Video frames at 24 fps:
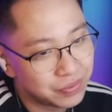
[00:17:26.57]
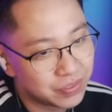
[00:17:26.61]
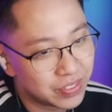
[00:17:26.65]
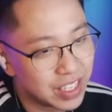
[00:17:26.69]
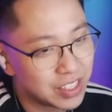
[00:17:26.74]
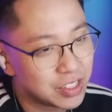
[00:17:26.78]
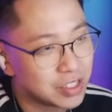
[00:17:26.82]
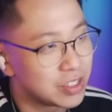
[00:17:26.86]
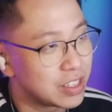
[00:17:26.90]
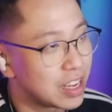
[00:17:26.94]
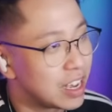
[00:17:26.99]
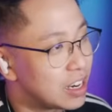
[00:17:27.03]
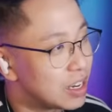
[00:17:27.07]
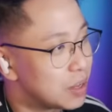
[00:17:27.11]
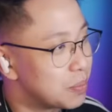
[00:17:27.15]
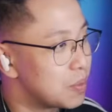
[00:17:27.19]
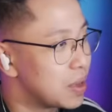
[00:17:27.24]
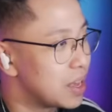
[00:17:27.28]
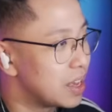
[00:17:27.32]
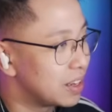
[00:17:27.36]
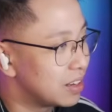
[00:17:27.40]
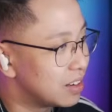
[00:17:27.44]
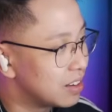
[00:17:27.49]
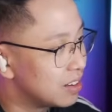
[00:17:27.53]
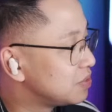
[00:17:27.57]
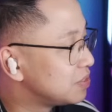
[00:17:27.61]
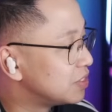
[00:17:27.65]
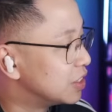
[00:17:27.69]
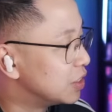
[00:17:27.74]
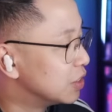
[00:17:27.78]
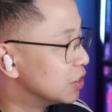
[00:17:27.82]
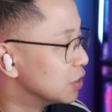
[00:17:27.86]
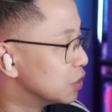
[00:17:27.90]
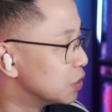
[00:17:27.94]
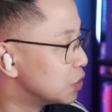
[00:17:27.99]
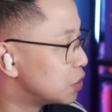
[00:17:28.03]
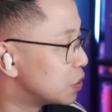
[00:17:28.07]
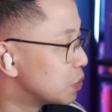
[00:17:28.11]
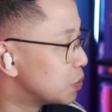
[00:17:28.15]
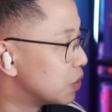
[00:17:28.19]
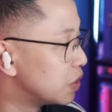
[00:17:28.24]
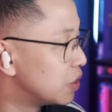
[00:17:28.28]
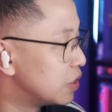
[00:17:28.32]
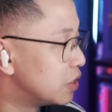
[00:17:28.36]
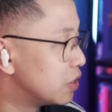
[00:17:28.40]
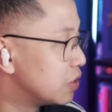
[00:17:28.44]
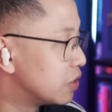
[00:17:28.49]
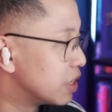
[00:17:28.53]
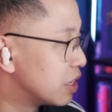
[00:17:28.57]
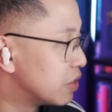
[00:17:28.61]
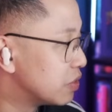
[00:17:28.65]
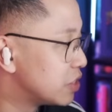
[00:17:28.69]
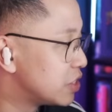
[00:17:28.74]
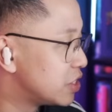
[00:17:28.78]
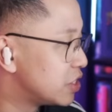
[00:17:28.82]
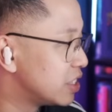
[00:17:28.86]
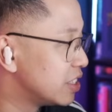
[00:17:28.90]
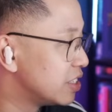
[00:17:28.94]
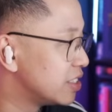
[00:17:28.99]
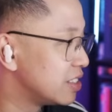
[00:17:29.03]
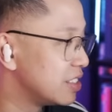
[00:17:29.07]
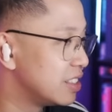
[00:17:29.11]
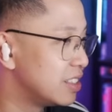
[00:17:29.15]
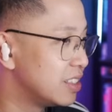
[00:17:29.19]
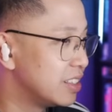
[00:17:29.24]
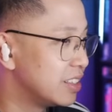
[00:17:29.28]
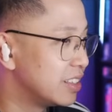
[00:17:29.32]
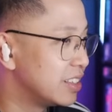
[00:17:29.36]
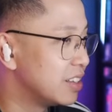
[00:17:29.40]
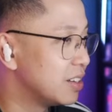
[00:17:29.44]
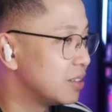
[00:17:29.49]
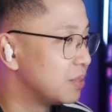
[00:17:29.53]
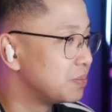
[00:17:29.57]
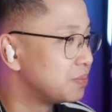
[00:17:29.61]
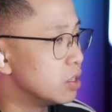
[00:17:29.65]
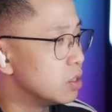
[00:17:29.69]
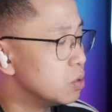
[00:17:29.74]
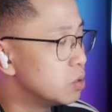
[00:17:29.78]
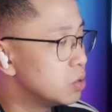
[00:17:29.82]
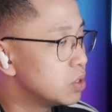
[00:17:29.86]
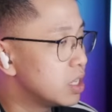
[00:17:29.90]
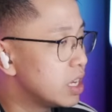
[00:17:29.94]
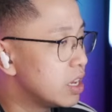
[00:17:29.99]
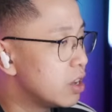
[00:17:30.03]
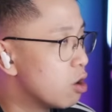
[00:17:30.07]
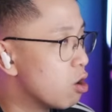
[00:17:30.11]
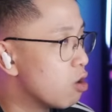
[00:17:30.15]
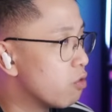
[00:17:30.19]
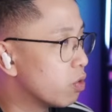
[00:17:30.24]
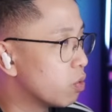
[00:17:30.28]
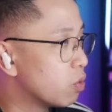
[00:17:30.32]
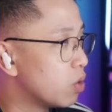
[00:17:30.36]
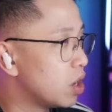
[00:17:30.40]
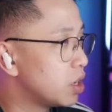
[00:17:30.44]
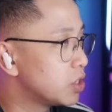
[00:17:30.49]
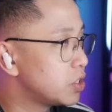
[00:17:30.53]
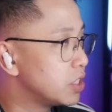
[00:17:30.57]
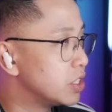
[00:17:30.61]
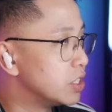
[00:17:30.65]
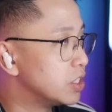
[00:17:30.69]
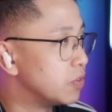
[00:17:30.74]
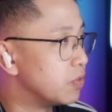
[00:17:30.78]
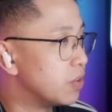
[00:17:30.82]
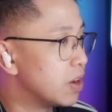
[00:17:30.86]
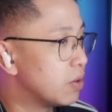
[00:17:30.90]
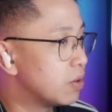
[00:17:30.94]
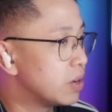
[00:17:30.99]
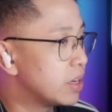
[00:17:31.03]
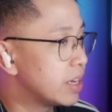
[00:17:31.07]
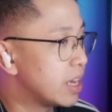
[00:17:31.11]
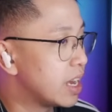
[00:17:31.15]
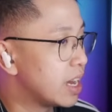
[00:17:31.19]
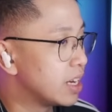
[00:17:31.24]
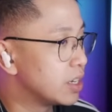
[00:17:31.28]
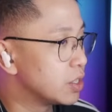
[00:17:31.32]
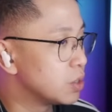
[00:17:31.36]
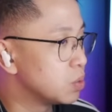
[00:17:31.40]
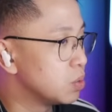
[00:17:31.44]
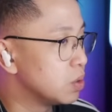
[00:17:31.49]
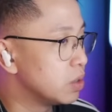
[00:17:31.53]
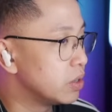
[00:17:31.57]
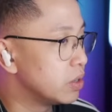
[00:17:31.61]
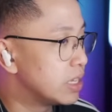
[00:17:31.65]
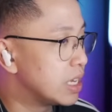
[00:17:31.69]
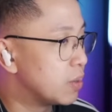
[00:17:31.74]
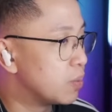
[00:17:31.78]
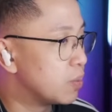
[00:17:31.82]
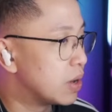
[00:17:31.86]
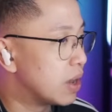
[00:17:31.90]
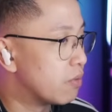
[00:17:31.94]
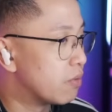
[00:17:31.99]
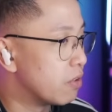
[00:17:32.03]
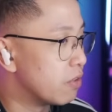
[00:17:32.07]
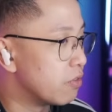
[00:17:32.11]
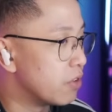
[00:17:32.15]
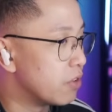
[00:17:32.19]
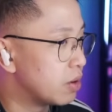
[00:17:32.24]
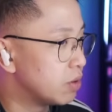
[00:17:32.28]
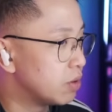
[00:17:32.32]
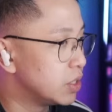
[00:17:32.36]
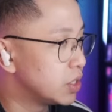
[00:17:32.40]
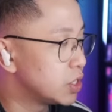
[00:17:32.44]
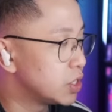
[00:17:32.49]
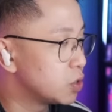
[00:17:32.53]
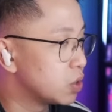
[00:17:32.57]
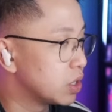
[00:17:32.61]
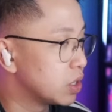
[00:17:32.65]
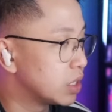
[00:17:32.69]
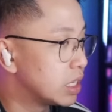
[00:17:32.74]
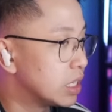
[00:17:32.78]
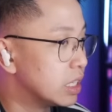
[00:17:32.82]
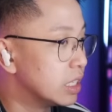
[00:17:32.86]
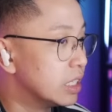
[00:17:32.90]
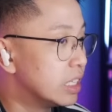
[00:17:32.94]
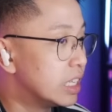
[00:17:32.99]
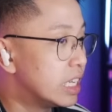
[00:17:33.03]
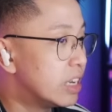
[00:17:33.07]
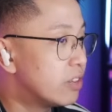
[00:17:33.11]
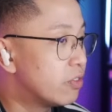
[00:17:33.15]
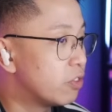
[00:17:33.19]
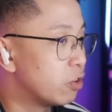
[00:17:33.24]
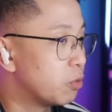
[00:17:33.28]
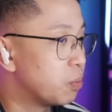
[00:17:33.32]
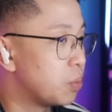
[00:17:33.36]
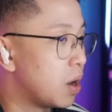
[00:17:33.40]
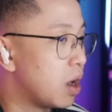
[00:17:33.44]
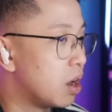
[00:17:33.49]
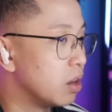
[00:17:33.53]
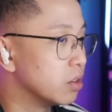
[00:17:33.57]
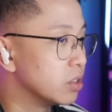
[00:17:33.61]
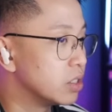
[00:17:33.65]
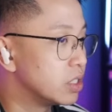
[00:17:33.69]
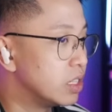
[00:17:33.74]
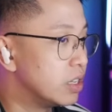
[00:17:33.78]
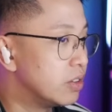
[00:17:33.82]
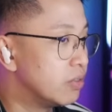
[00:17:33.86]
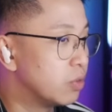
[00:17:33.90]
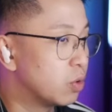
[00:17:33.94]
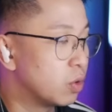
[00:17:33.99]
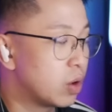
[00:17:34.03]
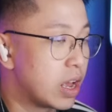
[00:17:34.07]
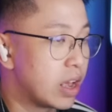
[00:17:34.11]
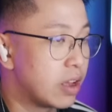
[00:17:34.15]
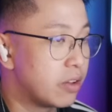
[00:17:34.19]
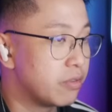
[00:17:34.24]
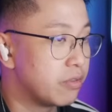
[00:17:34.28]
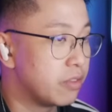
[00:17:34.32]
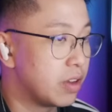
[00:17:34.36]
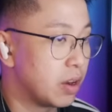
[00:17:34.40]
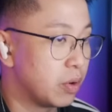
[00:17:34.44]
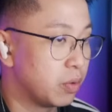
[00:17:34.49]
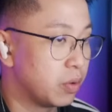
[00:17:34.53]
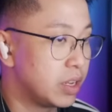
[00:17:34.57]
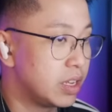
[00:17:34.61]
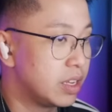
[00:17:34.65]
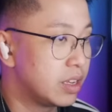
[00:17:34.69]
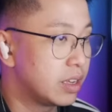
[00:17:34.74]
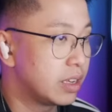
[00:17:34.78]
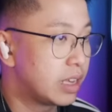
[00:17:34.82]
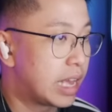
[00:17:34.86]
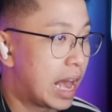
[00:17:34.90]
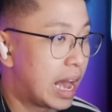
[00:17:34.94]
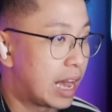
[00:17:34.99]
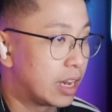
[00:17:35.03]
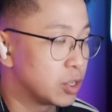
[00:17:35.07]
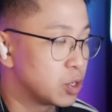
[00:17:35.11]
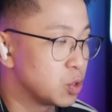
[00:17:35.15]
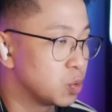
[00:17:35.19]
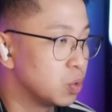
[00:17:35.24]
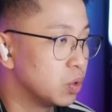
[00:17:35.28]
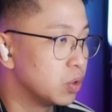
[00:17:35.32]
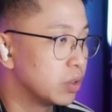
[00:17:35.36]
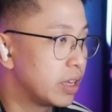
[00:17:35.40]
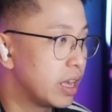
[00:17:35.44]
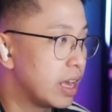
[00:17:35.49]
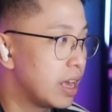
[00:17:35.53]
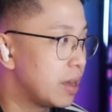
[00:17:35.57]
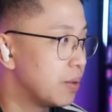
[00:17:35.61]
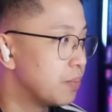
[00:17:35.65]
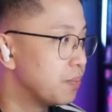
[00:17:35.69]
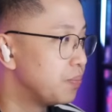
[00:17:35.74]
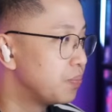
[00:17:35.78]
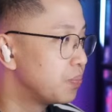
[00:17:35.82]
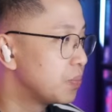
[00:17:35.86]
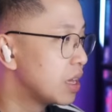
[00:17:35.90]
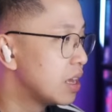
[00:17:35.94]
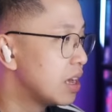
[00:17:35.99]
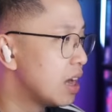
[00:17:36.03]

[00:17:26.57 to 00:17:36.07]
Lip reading: That's just any main. You're a Lucio player and you don't give a shit. See, there you go. You say Overwatch is very casual, yet we have a very strict lever policy for a very casual game.